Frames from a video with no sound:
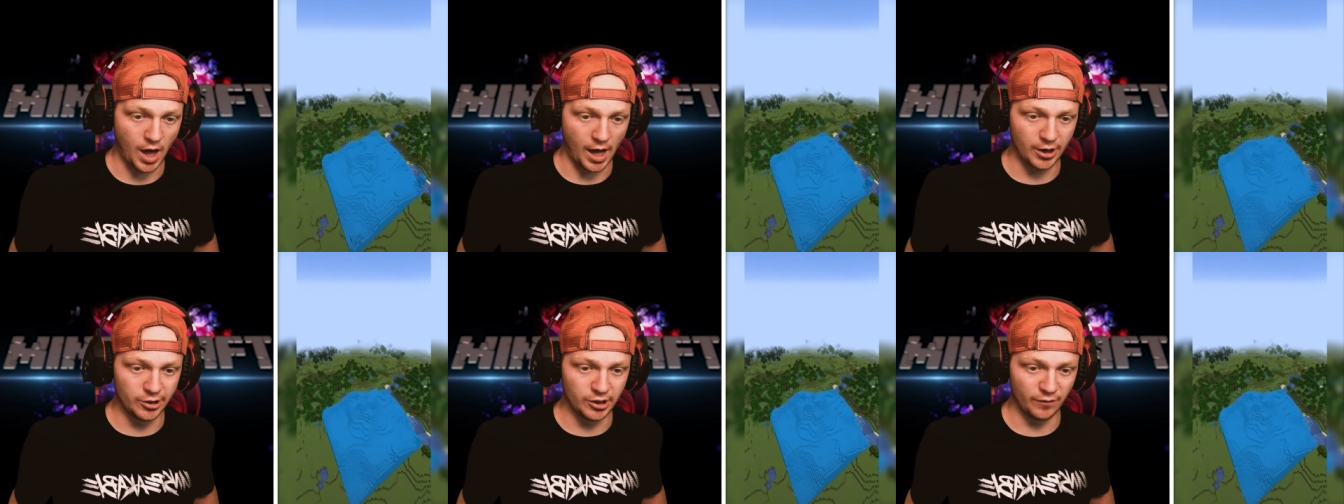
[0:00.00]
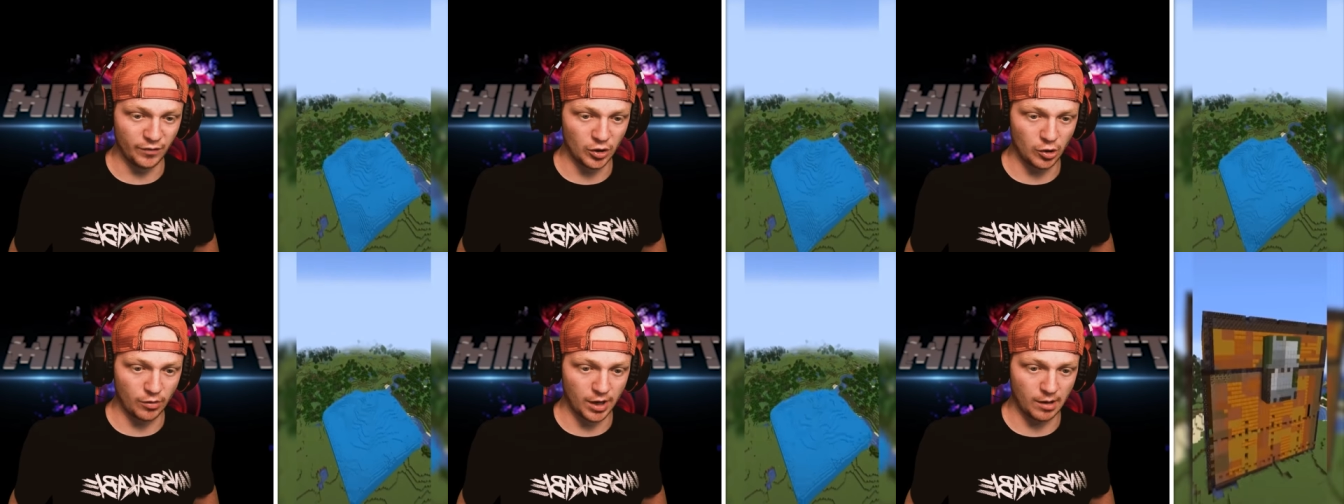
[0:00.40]
I don't
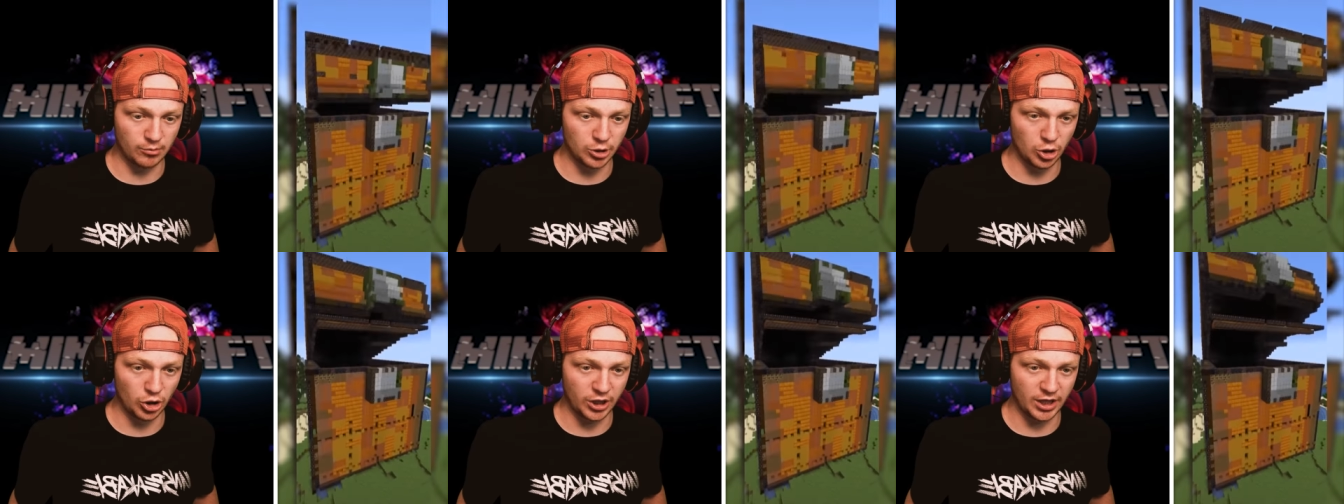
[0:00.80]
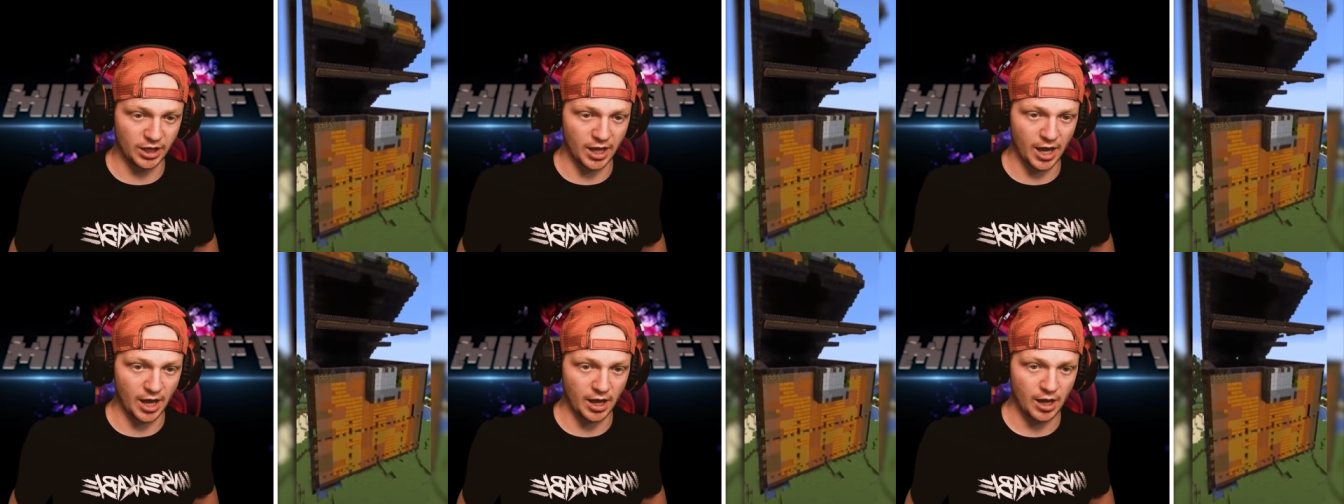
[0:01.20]
even know what I'm
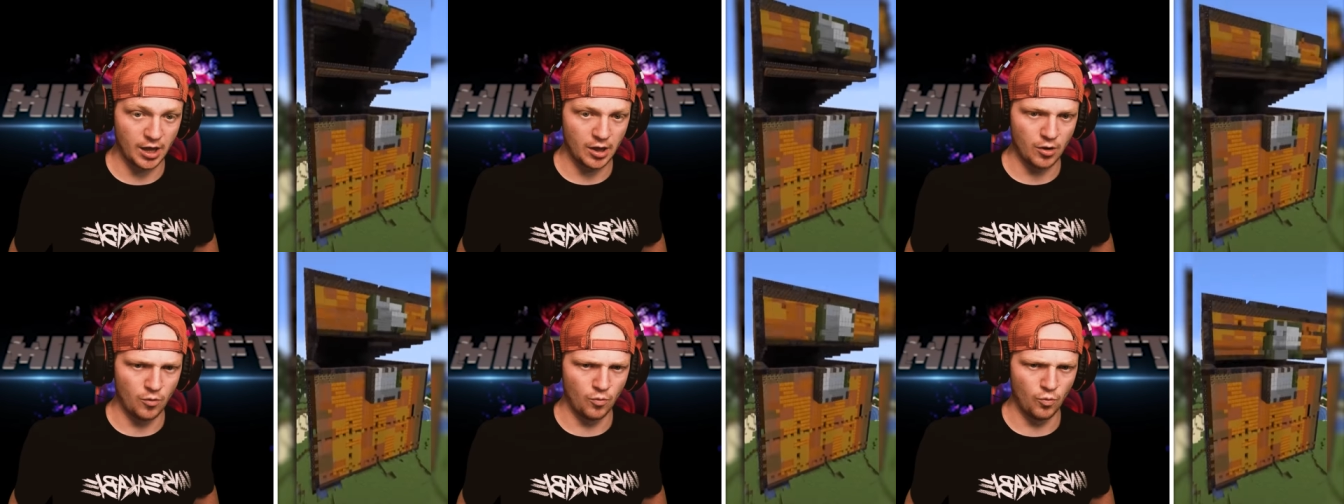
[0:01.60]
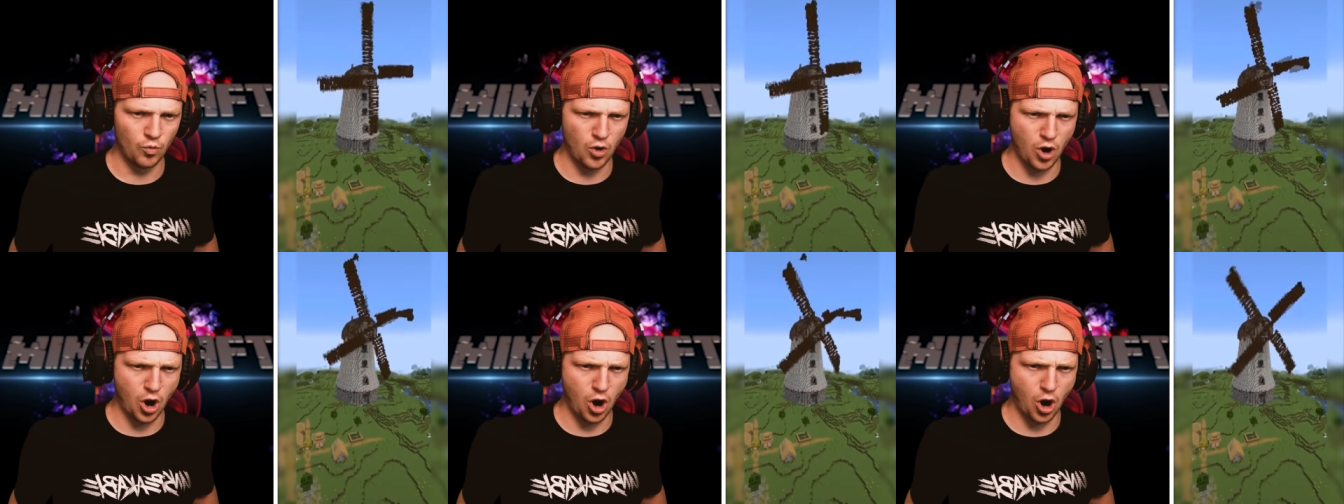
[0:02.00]
looking at.
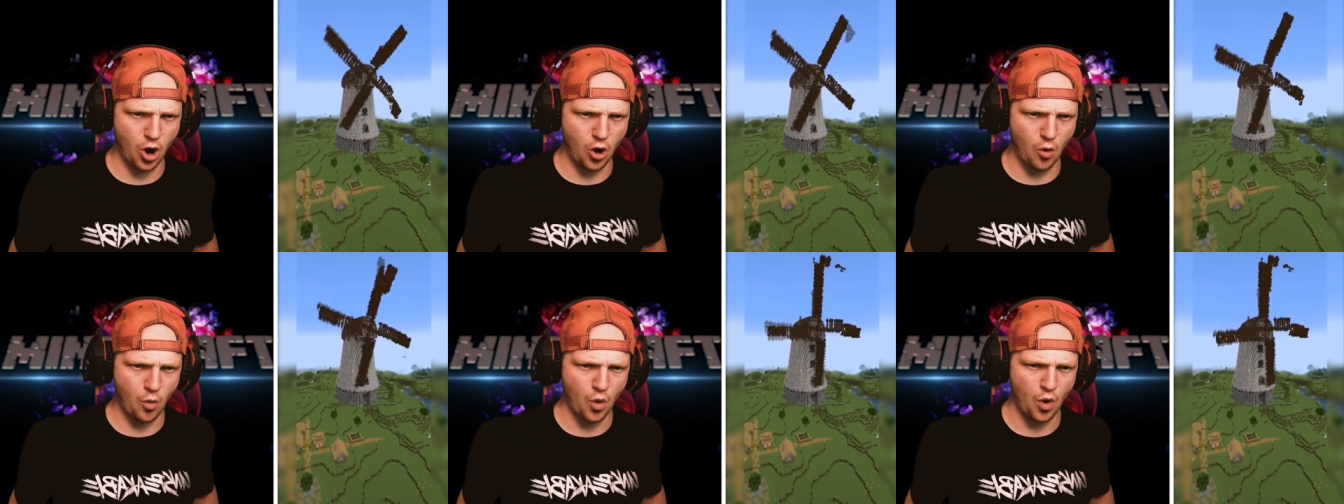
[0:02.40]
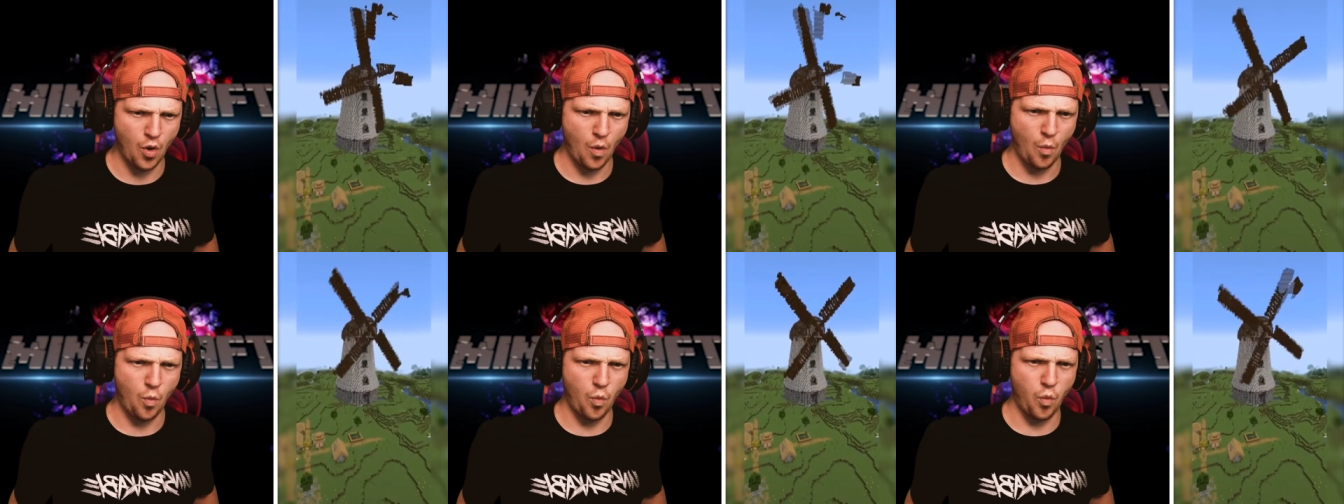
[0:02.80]
Whoa.
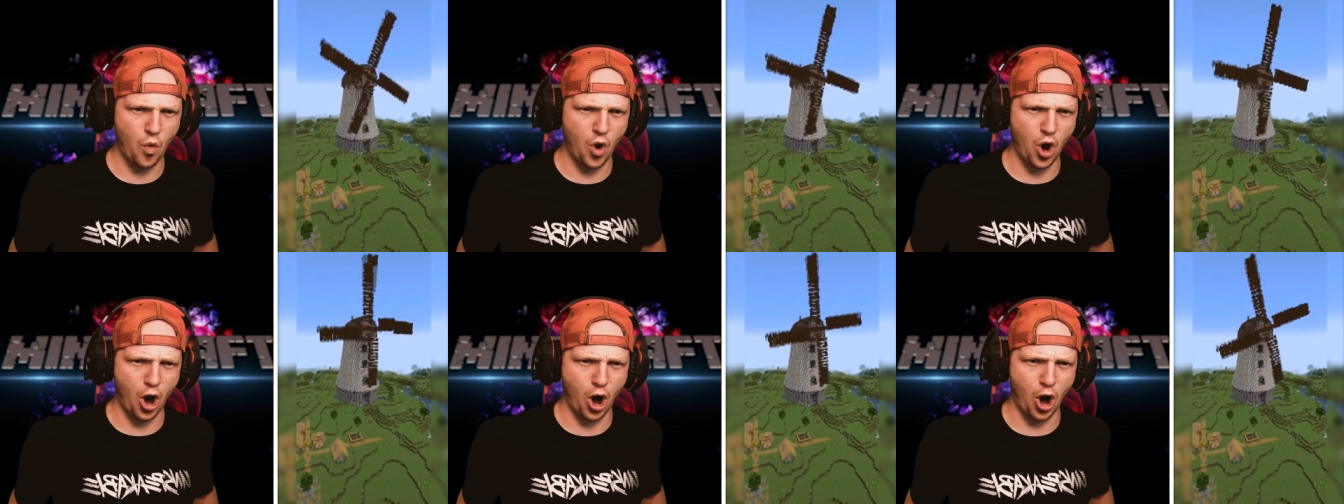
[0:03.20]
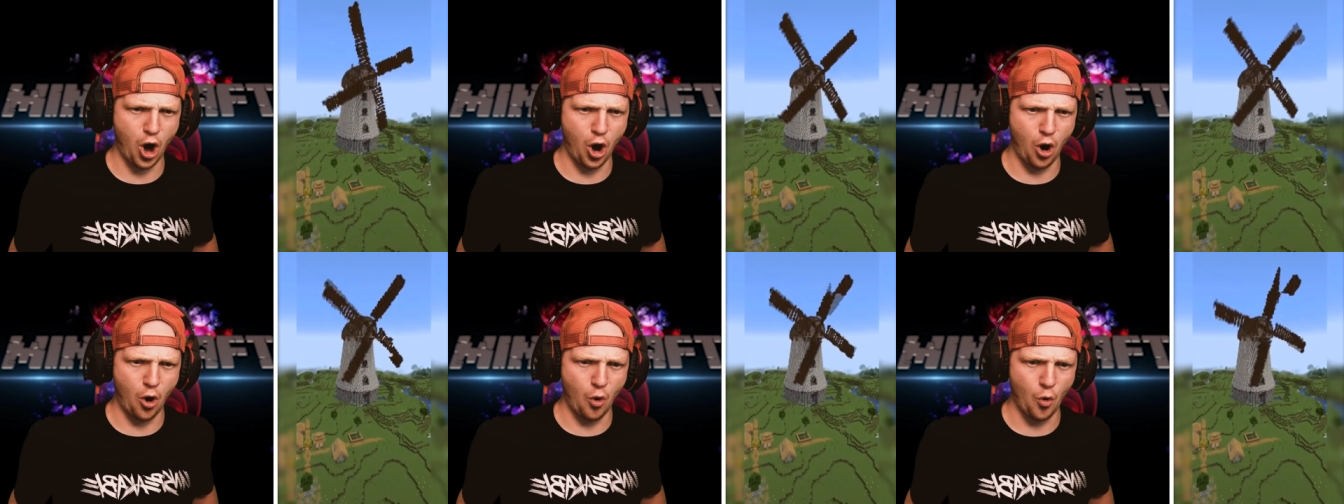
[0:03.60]

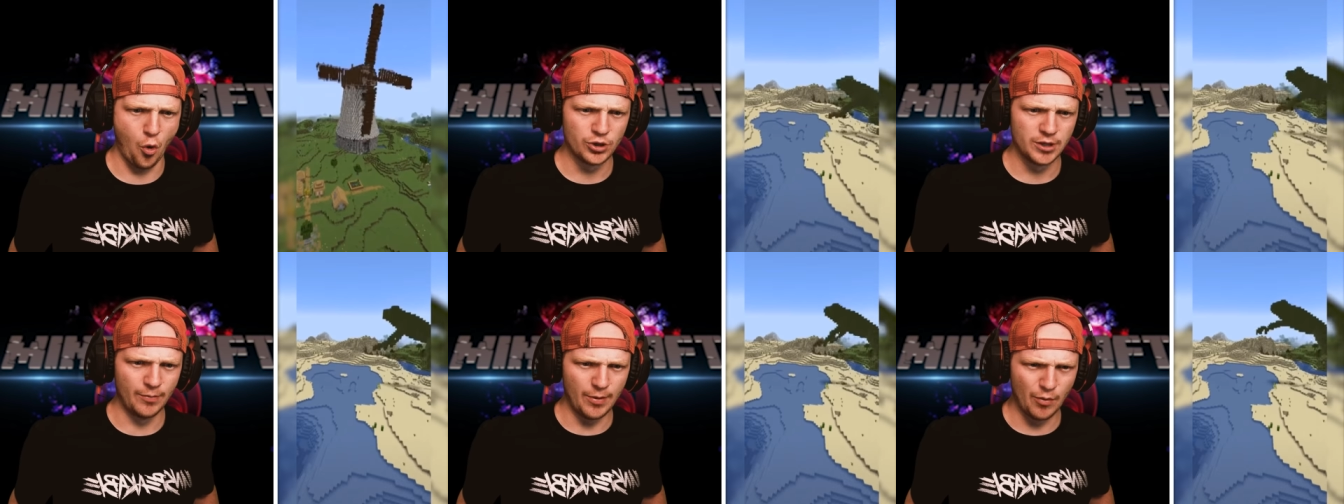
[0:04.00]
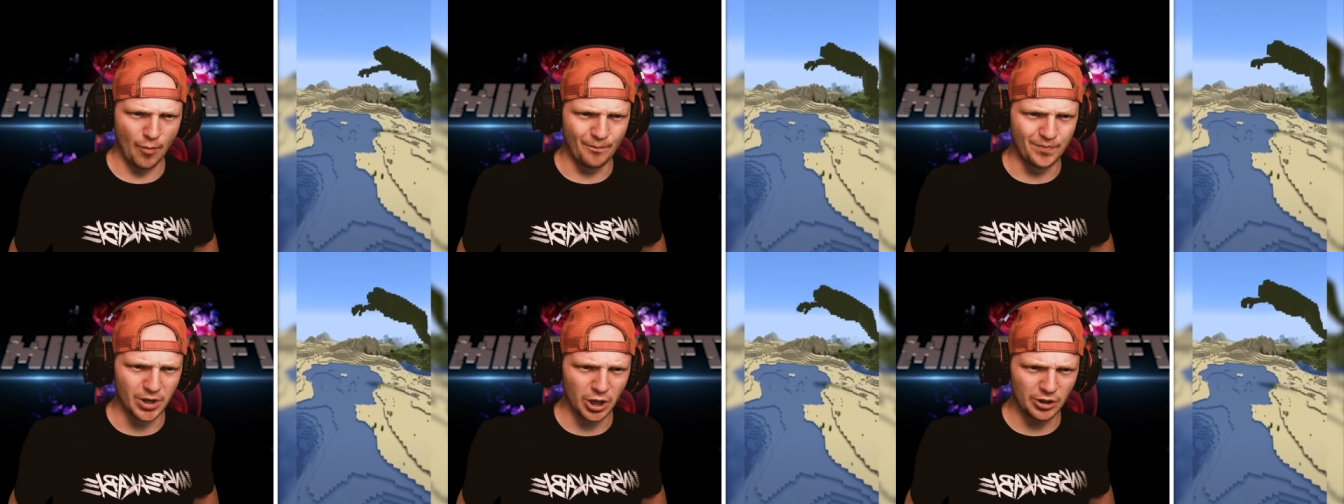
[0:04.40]
Whoa. Do people
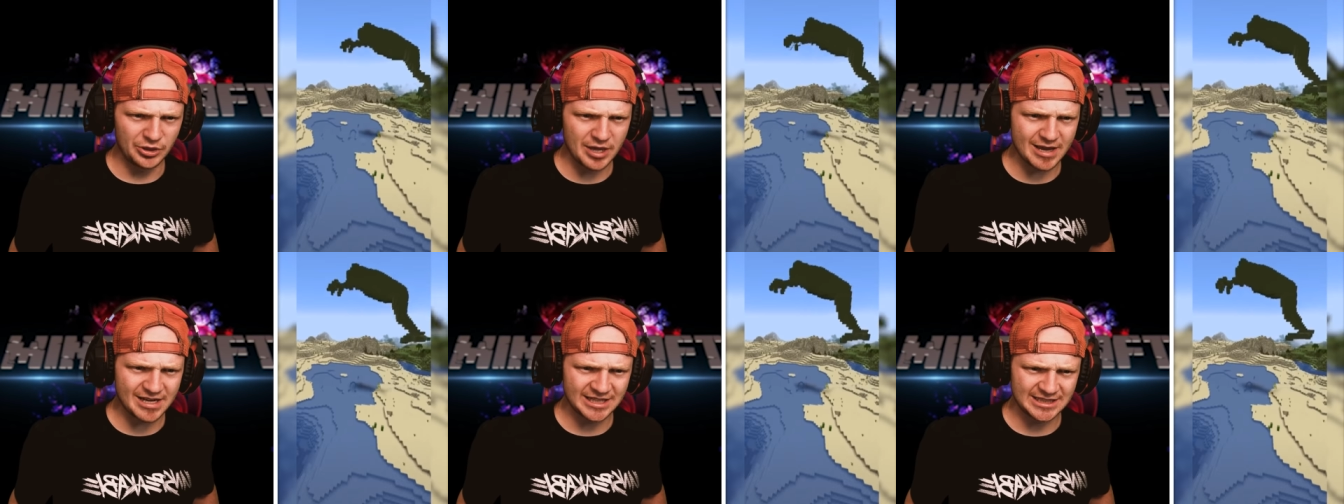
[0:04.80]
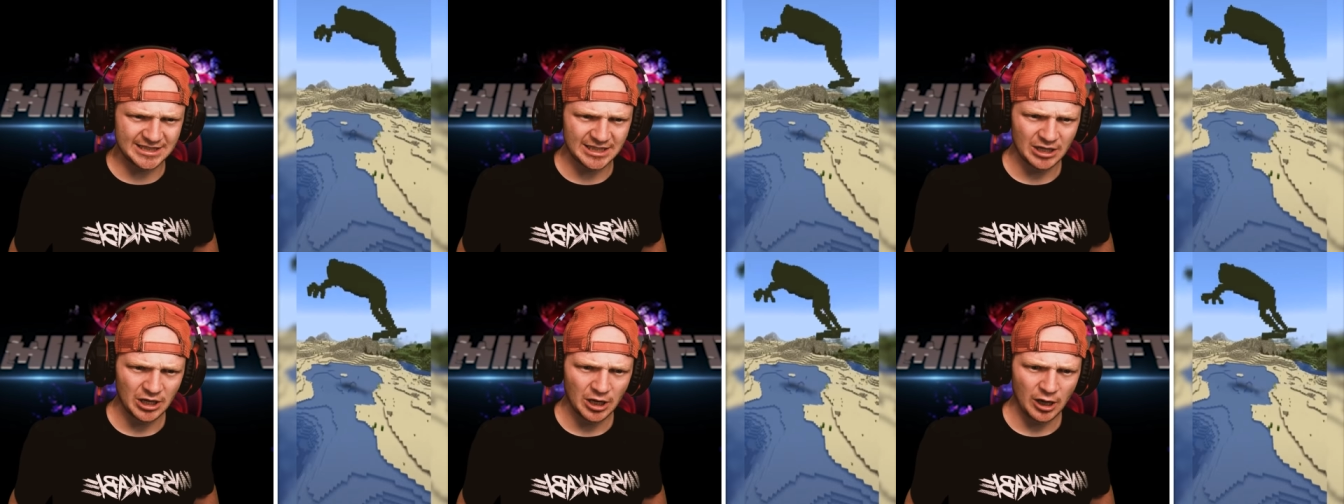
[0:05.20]
build these?